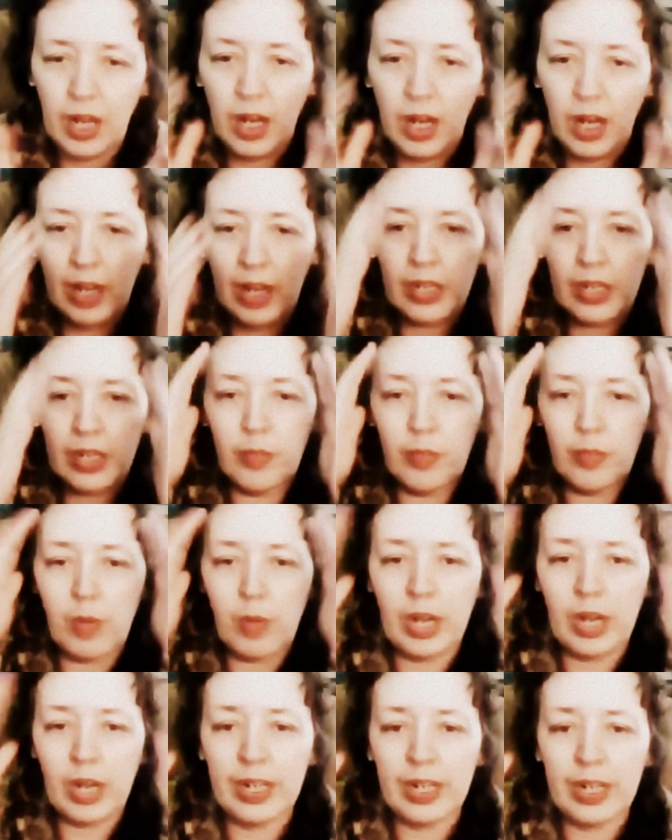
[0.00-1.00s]
I can
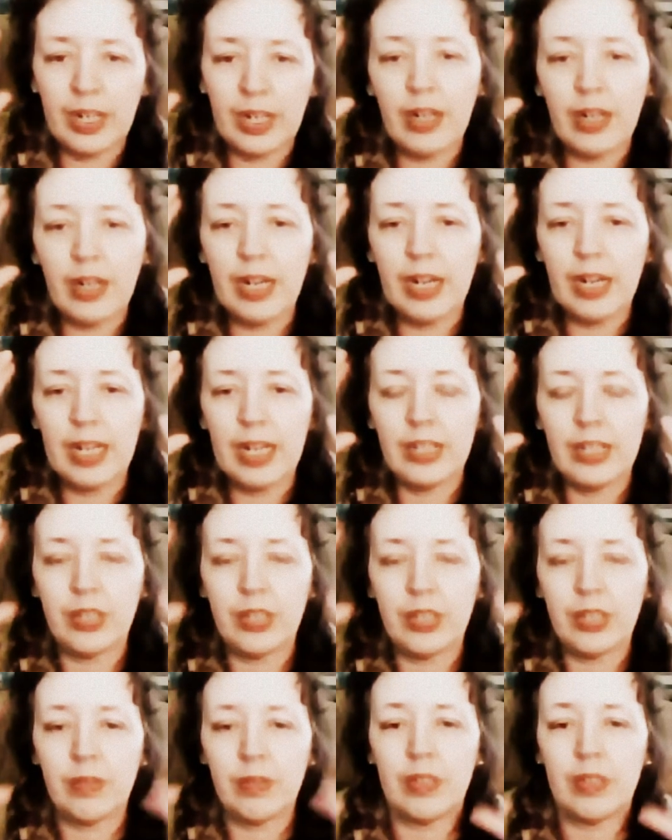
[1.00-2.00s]
widen their head
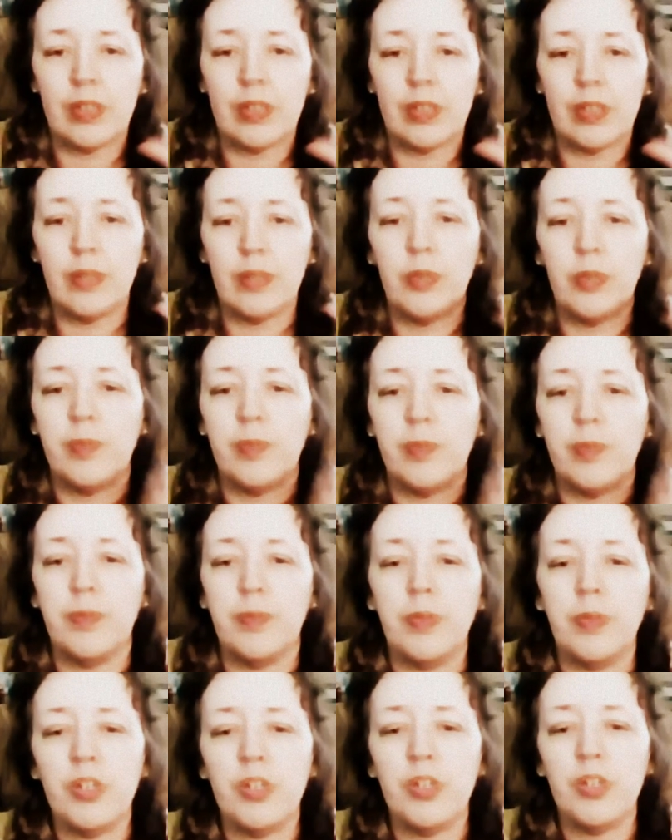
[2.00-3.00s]
so it's a little more
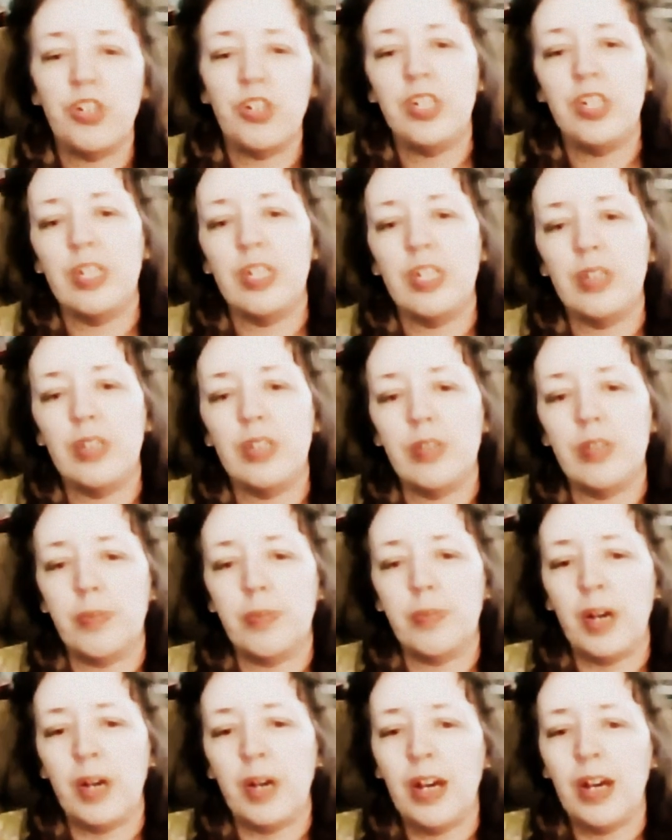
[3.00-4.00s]
proportionate to the
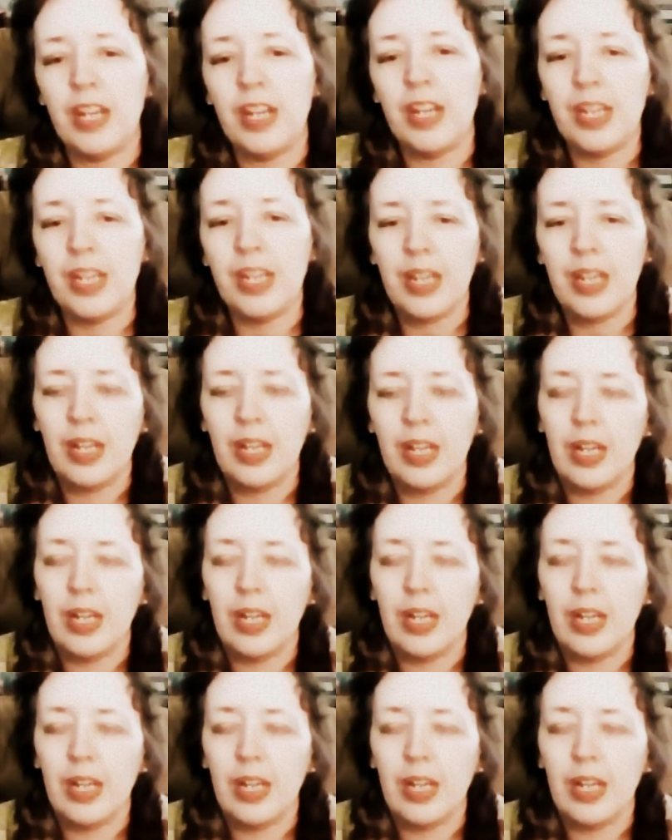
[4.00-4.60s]
body.